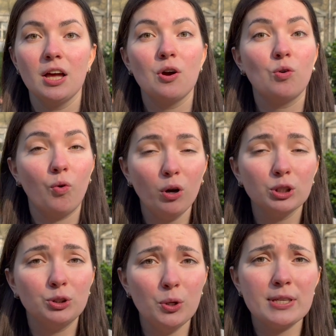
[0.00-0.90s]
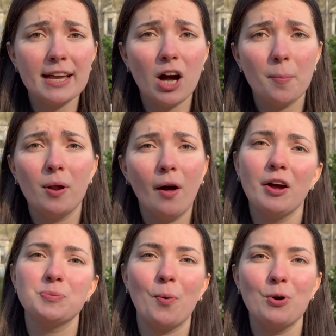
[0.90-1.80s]
rocks do take up a
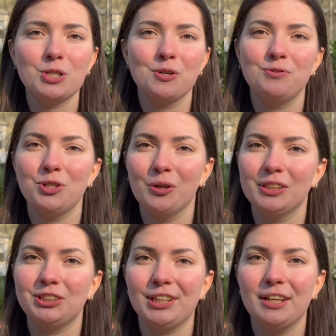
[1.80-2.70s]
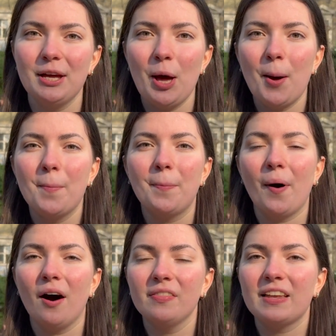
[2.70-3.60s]
large portion of geology,
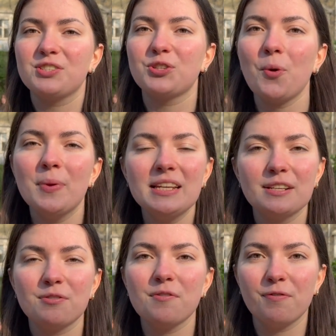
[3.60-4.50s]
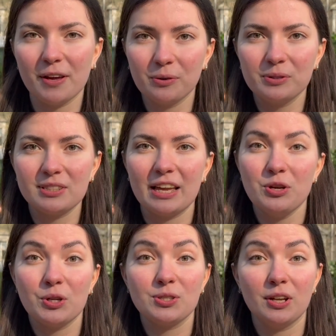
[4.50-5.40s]
but there's so many different fields that you
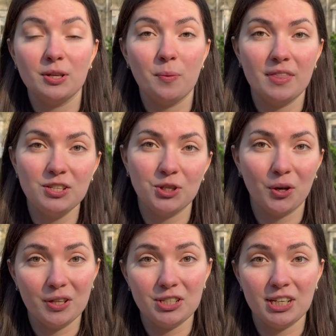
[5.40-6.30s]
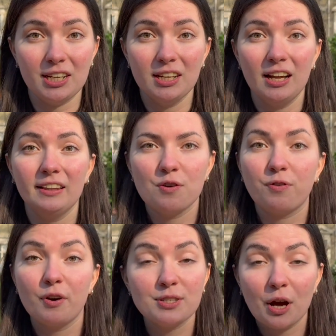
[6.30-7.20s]
can study within geology.
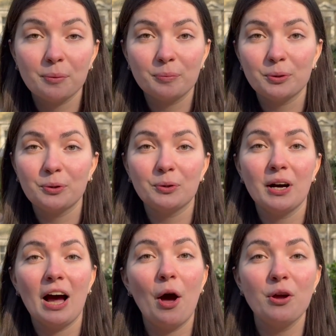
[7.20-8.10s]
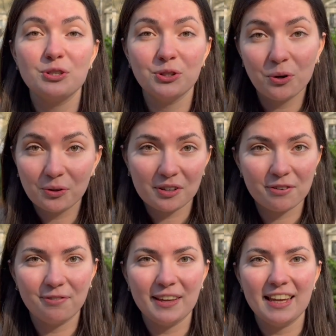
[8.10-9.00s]
For example,
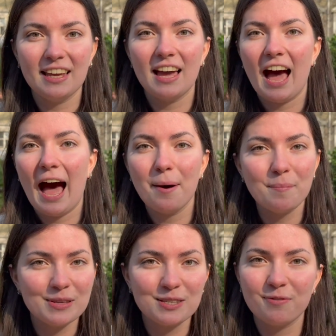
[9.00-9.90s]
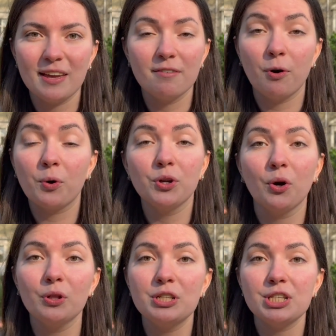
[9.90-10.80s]
oceanography, atmosphere,
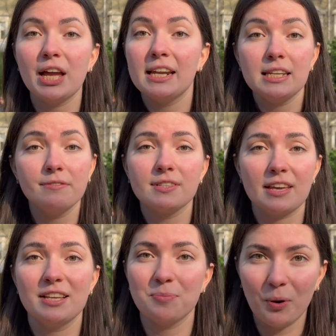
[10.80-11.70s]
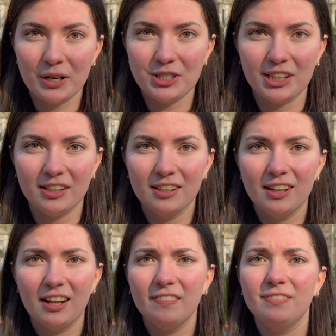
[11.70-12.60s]
volcanology, and even seismology,
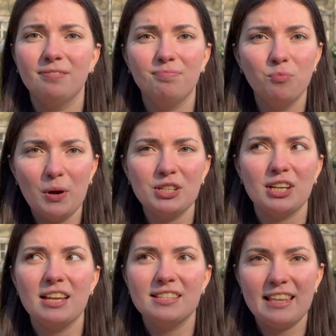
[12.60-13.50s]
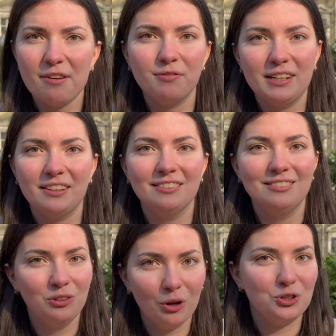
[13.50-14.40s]
which is definitely
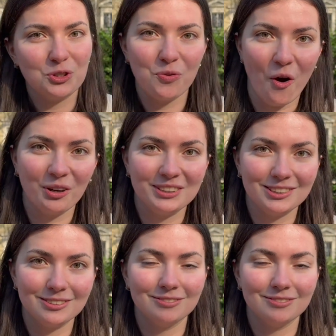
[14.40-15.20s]
not just rocks.